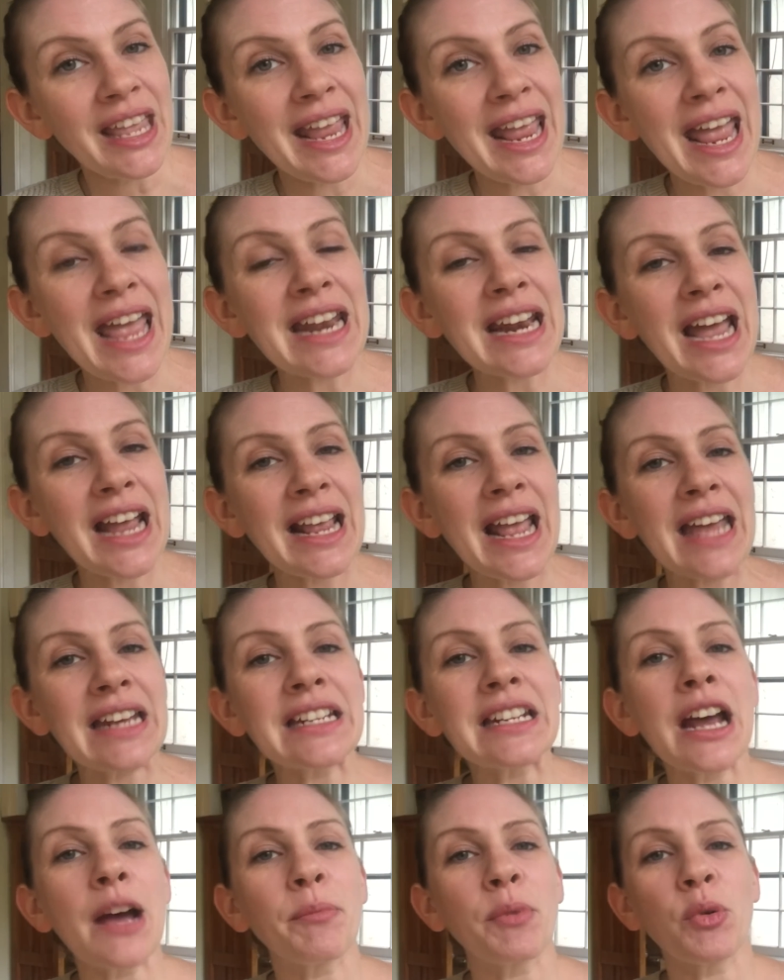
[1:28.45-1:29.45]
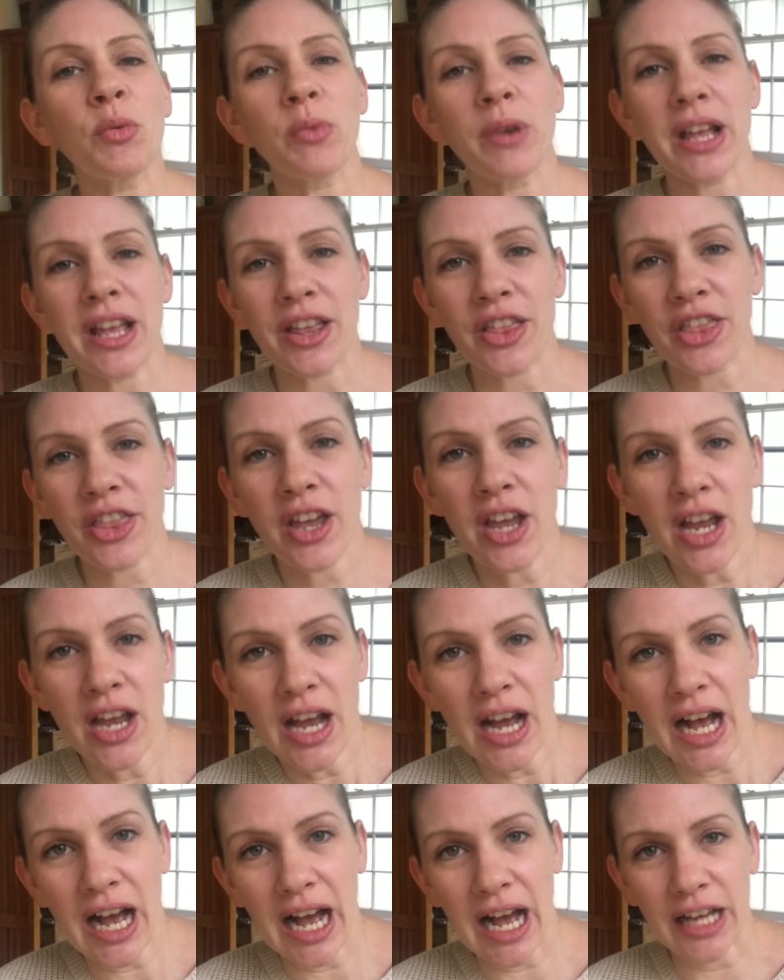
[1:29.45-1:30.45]
And I ended up with
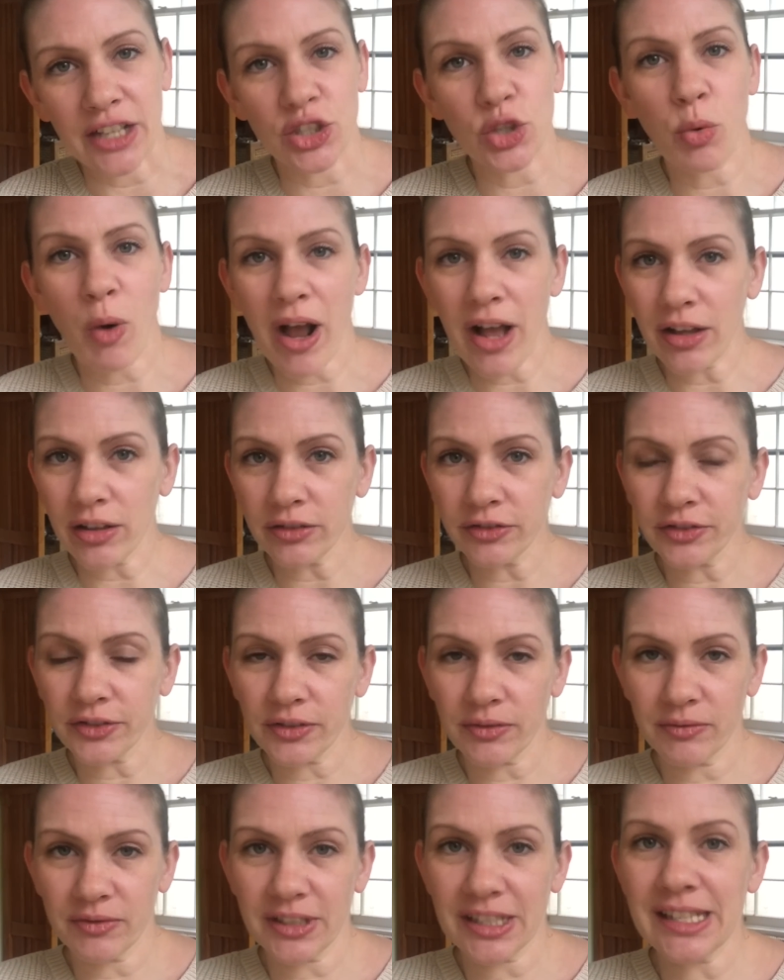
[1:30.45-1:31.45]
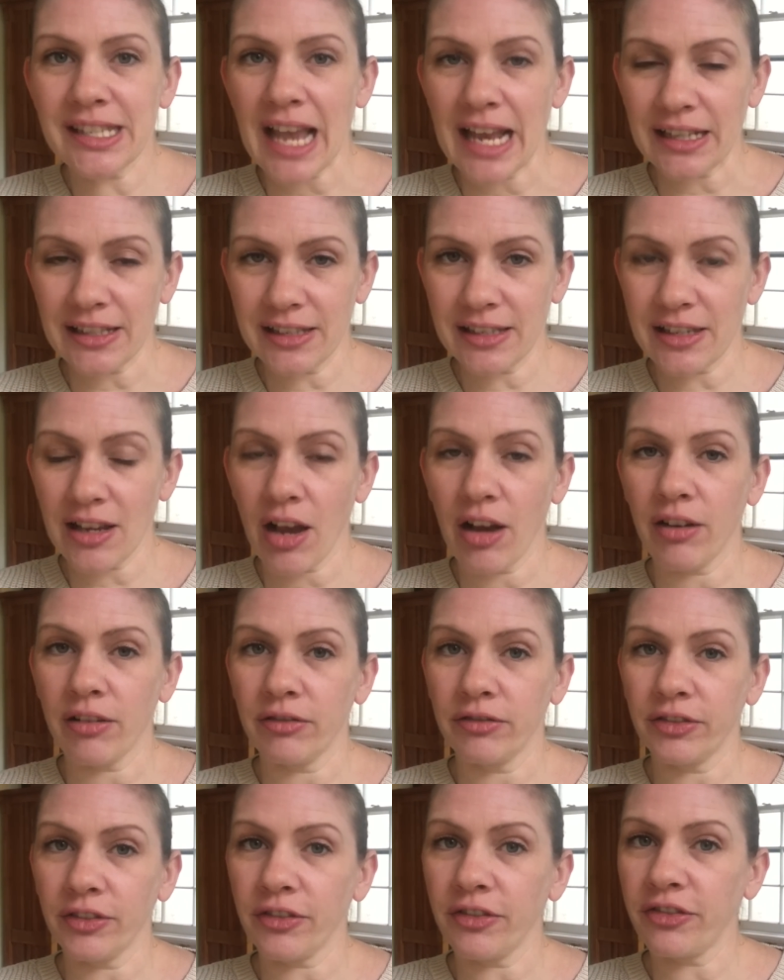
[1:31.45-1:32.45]
12 sets
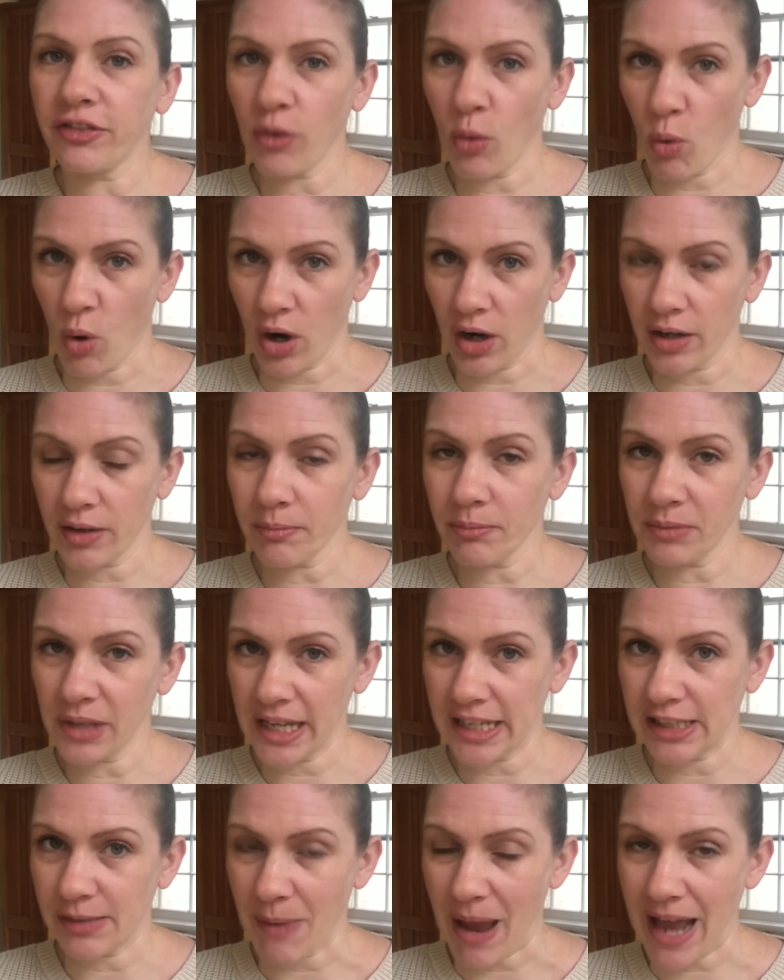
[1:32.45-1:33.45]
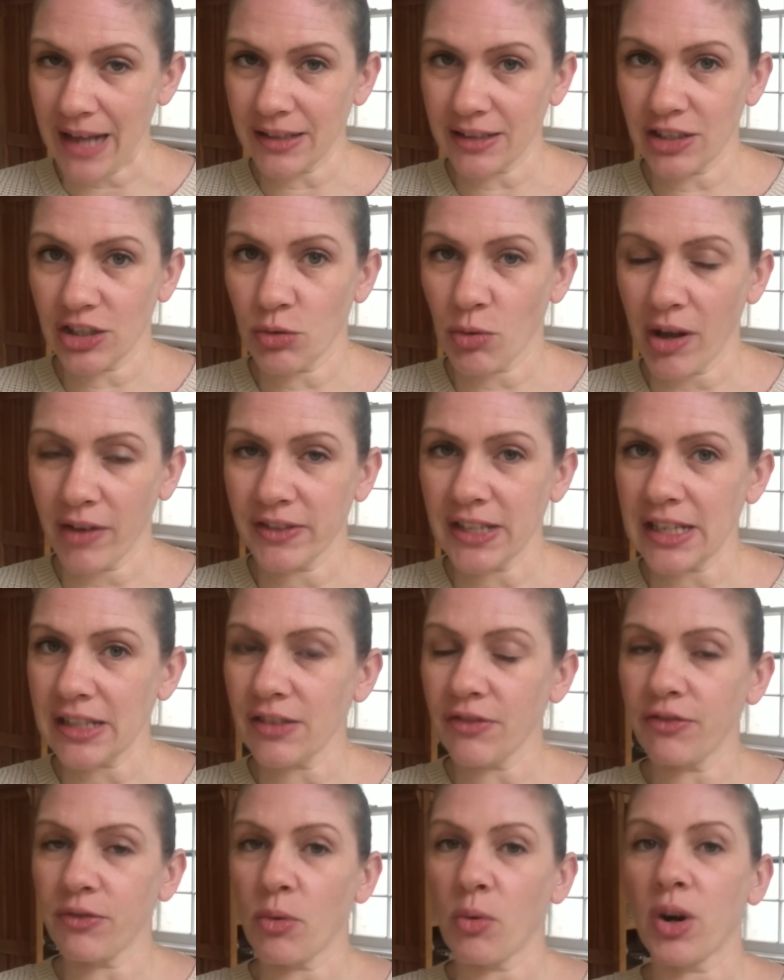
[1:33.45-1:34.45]
of 4 placemats, 12 sets
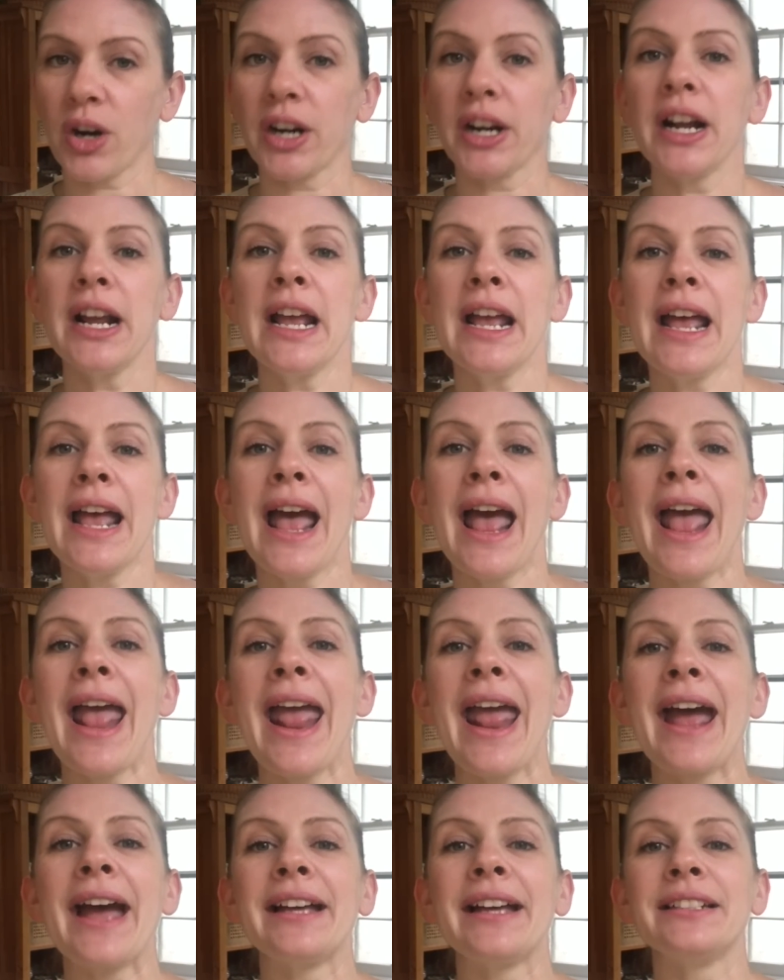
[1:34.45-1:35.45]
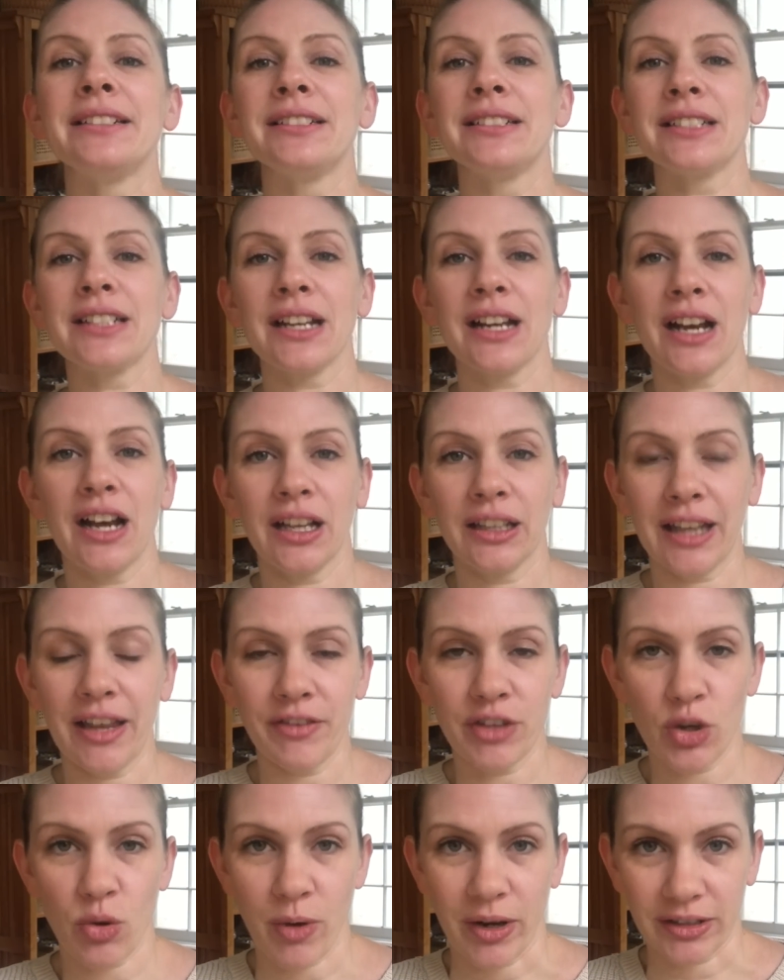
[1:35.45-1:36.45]
of 4, and
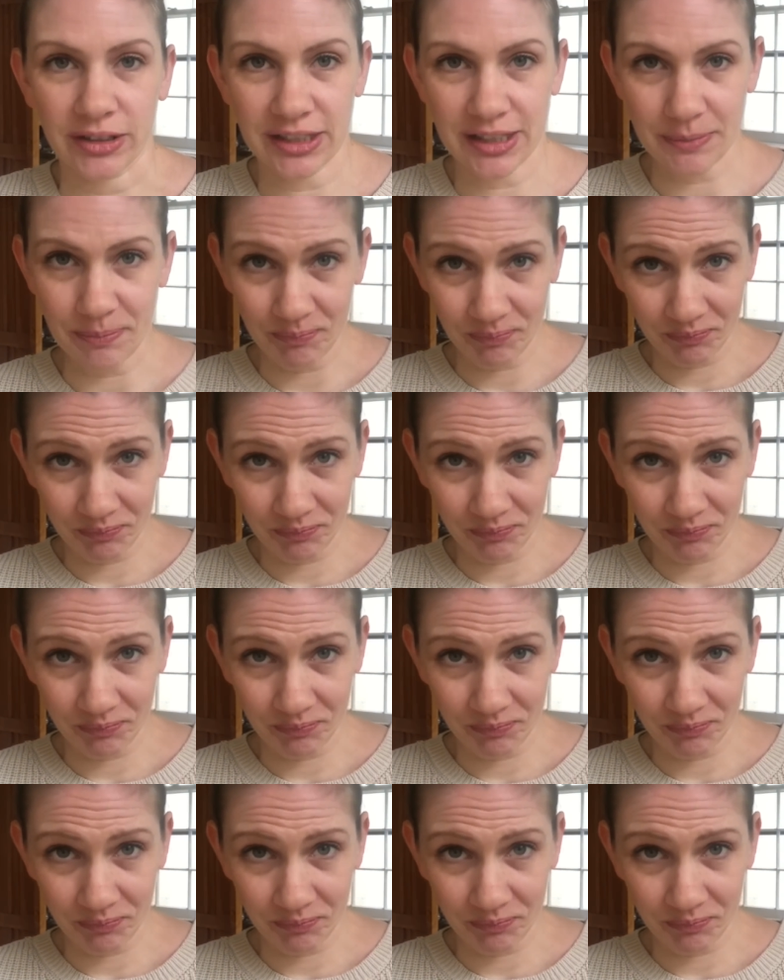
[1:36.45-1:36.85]
11 quilts.